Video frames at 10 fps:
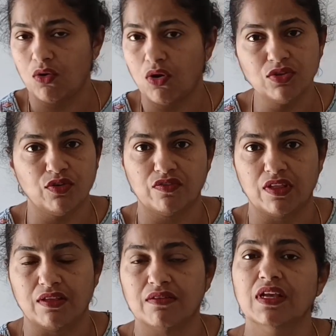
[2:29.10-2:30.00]
all those
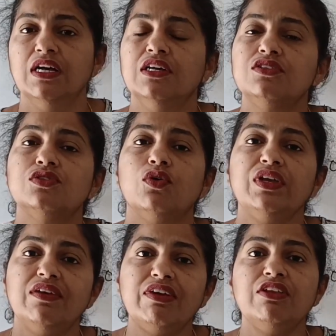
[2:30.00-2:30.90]
things.
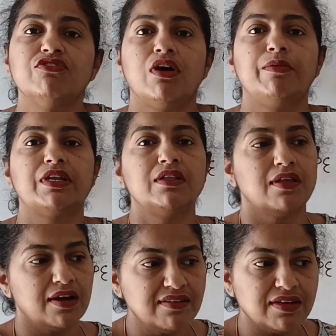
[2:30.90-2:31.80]
So even in geometry,
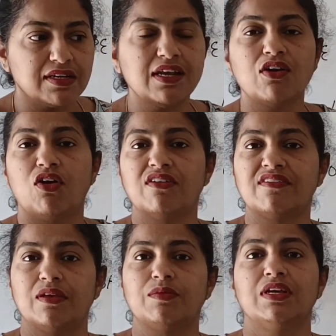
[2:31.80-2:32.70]
there are certain
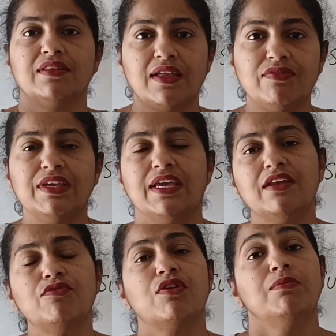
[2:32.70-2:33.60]
concepts that we
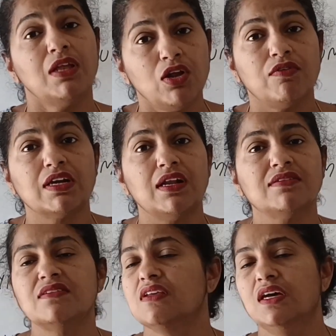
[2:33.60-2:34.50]
get from the lower
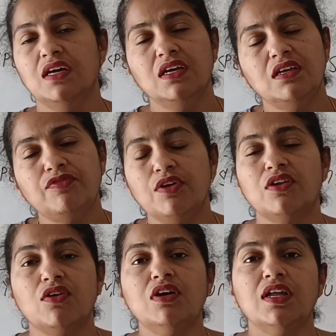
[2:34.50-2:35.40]
classes. If you
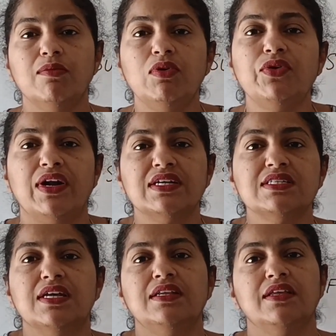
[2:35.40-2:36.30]
are not able to
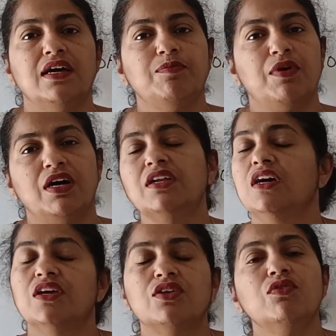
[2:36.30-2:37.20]
understand that part,
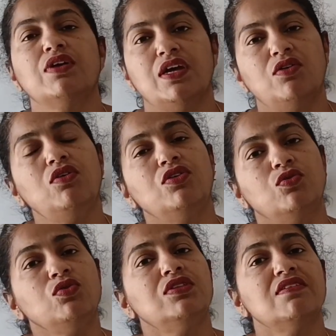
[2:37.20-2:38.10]
you cannot
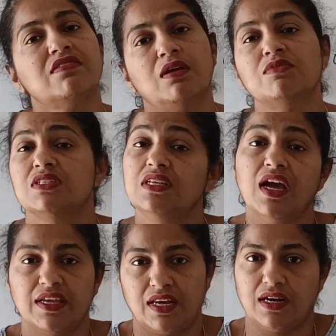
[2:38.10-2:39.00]
do the sums
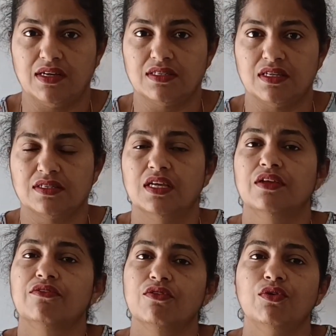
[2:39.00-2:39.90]
in higher classes.
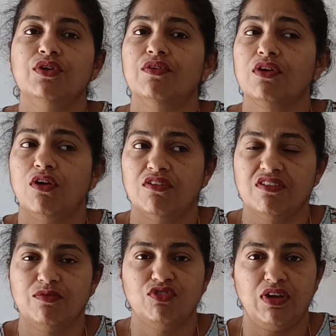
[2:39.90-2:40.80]
So your
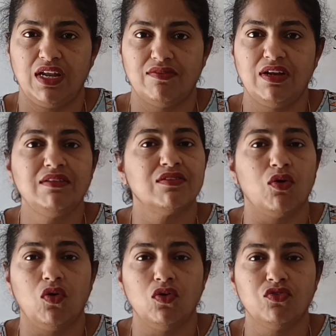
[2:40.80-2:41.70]
conceptual levels
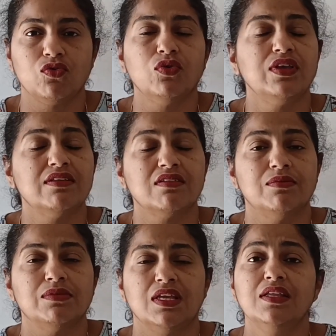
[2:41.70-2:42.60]
also is
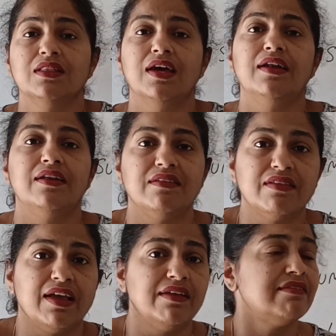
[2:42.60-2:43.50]
something that
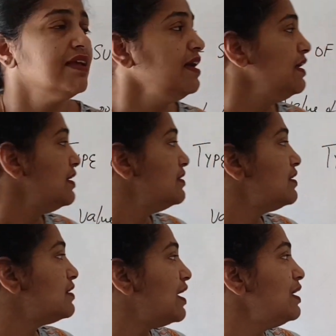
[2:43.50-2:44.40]
decides
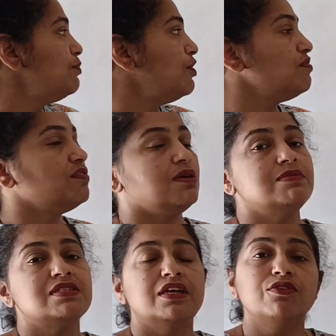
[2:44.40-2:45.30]
the type of
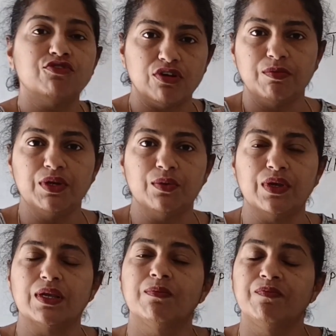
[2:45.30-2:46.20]
sums that you should be
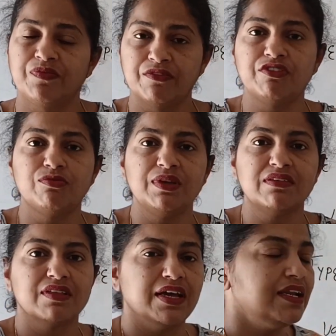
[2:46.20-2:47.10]
doing. Which
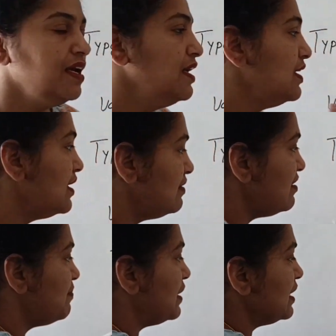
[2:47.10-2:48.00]
means that in
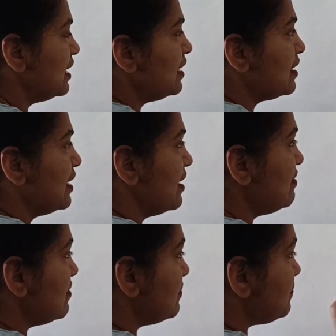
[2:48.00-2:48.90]
this particular
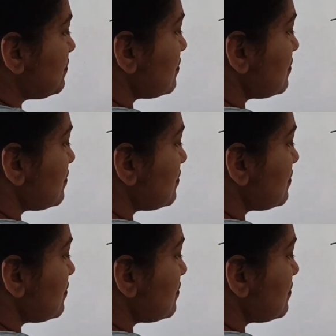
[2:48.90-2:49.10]
case,